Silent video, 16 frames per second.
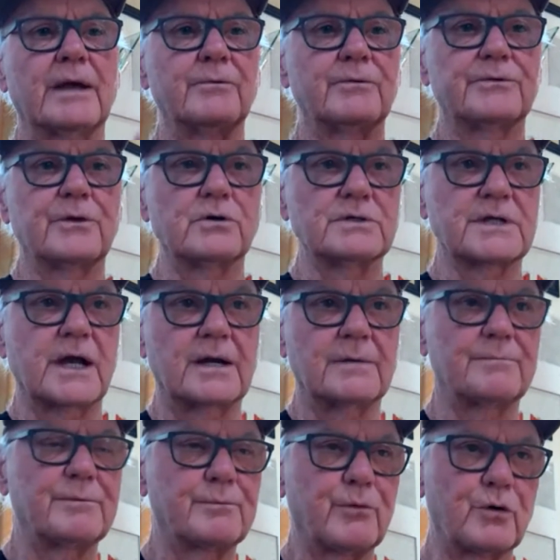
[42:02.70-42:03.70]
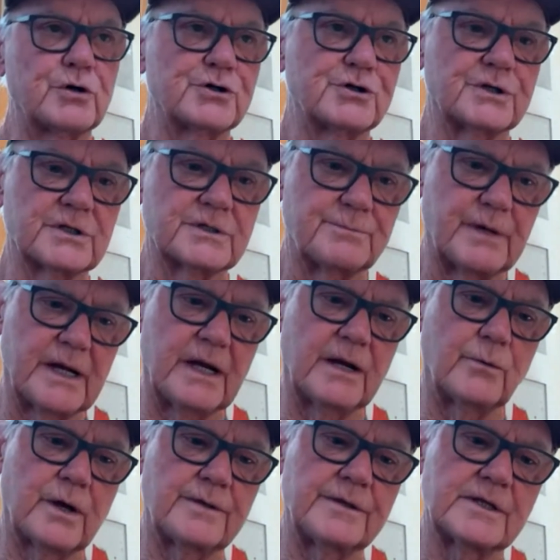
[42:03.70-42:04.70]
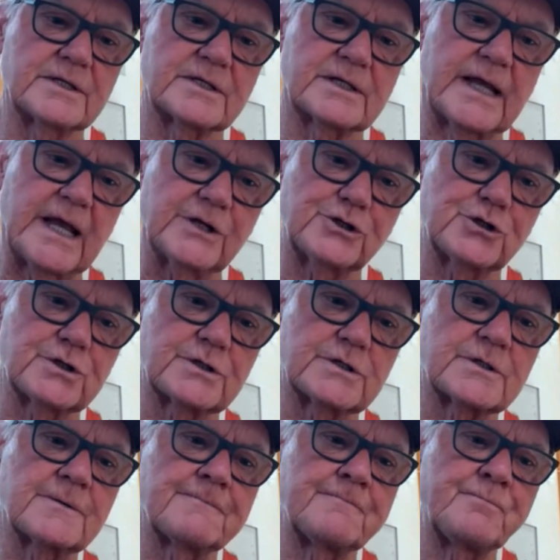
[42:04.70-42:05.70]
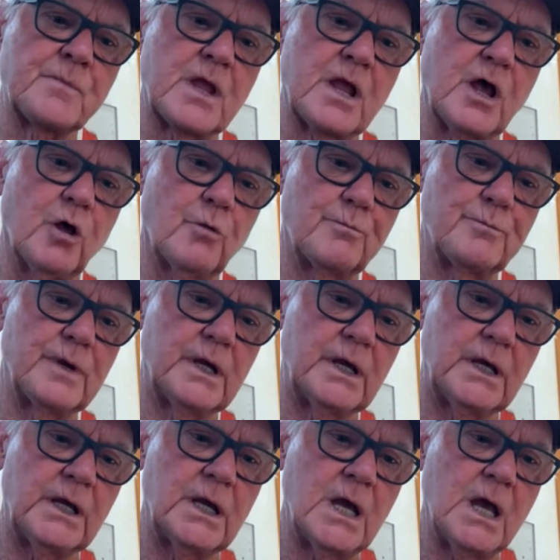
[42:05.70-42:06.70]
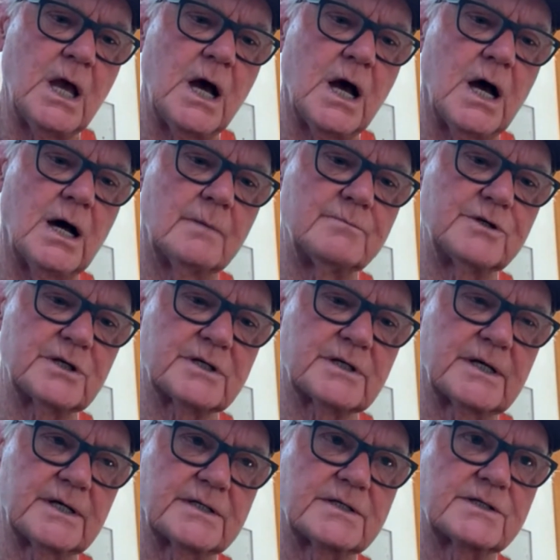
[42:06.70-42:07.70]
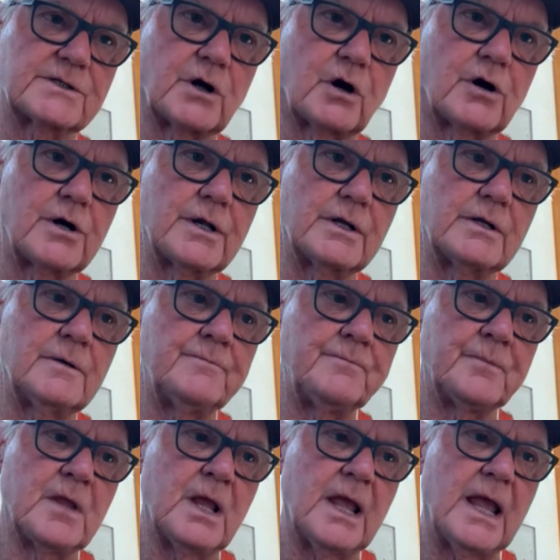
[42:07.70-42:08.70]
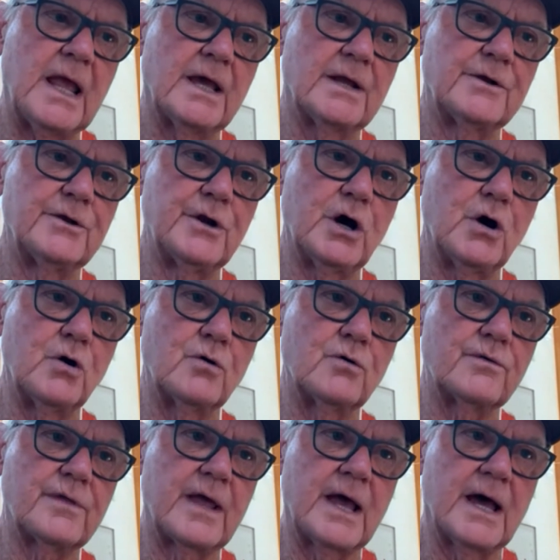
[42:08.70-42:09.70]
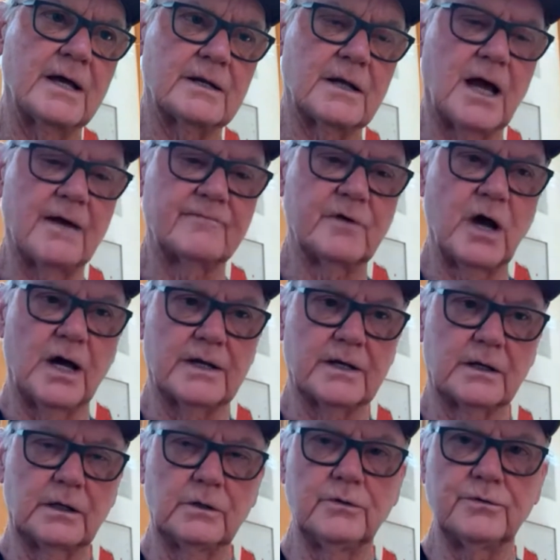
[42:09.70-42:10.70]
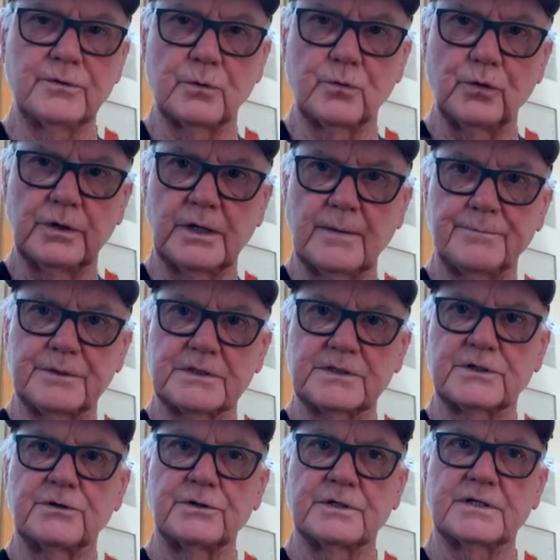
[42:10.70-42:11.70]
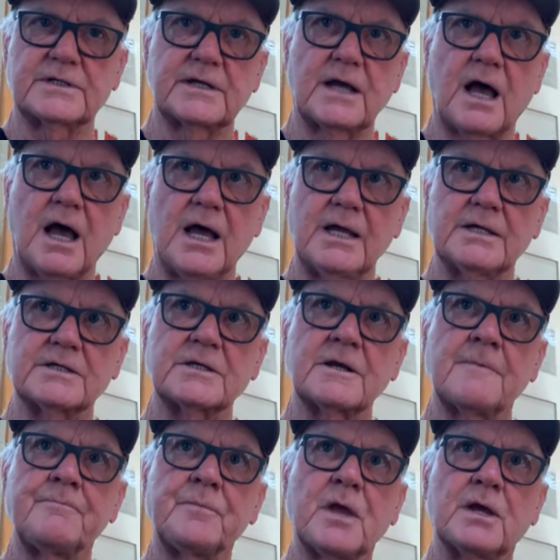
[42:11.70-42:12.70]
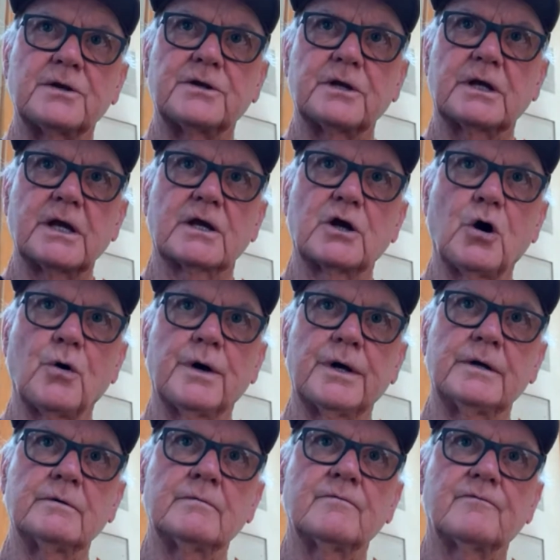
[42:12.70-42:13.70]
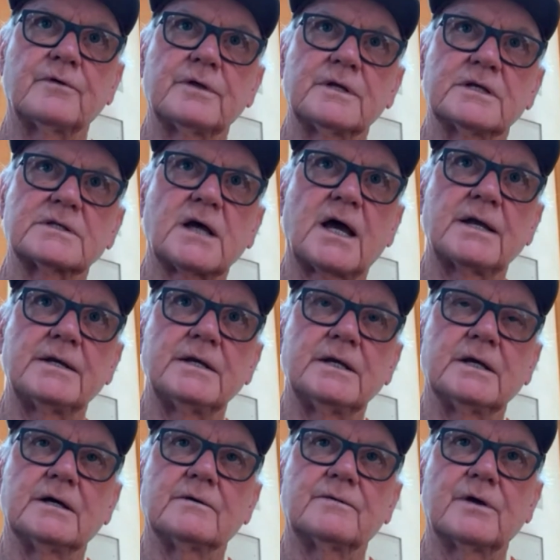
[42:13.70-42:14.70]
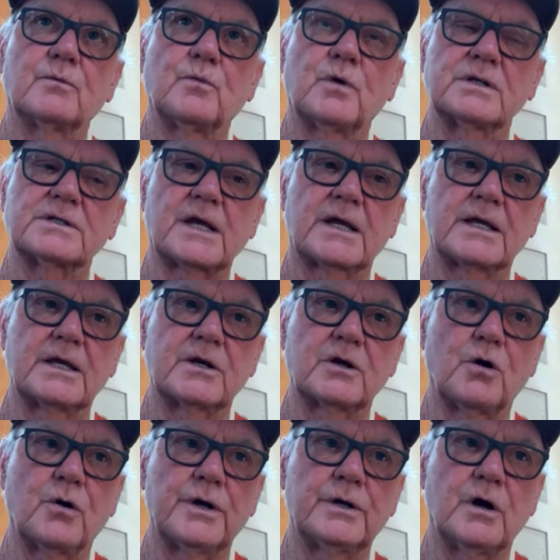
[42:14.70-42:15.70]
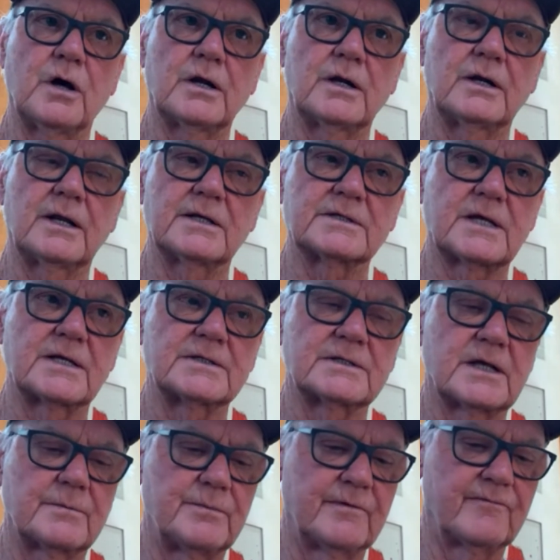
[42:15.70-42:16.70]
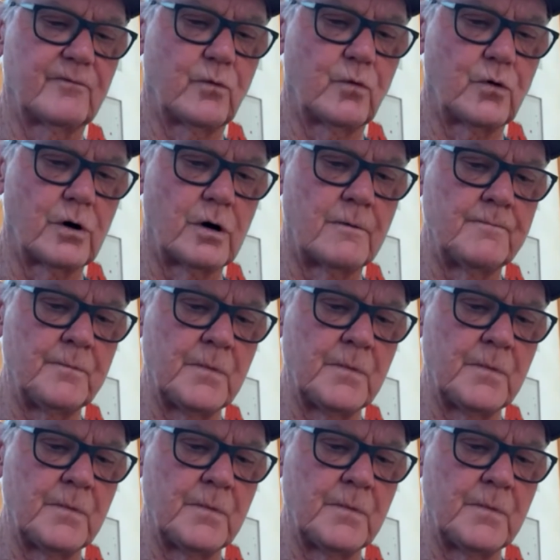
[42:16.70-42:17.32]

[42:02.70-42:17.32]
with those kind of proportions. But anyway, the sketches help me just get started and know that I've got to glue the wood up a certain size to get going for this idea. Then once I get going on it, as I said before,